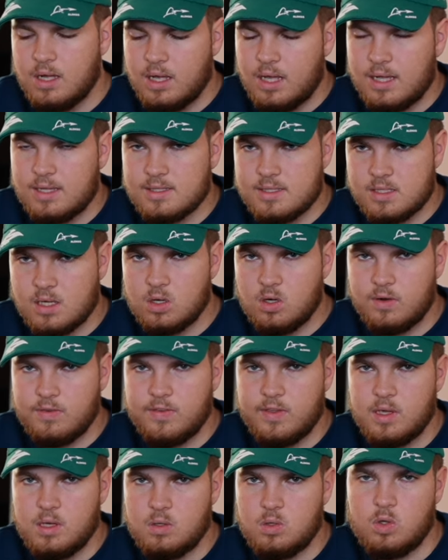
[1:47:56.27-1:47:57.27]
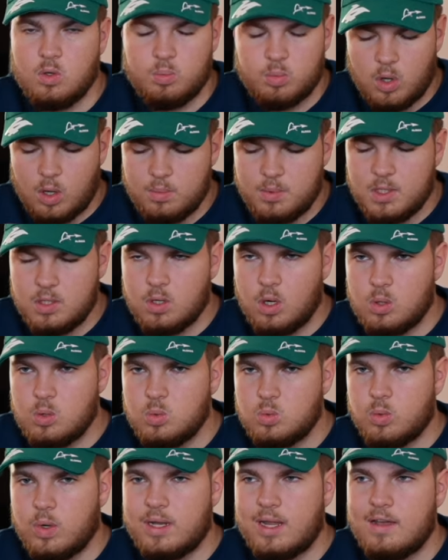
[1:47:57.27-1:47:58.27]
Inside of here, you probably know
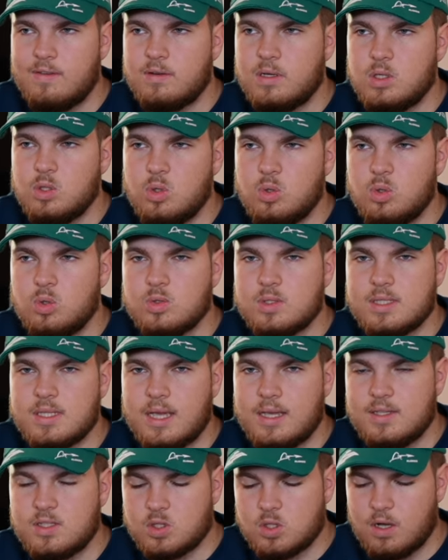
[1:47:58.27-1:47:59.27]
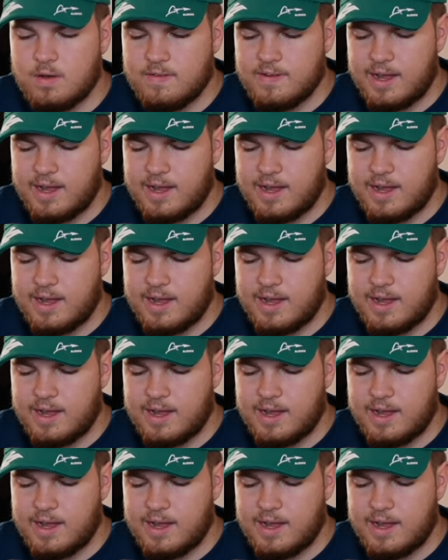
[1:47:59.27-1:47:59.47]
whenever you use a server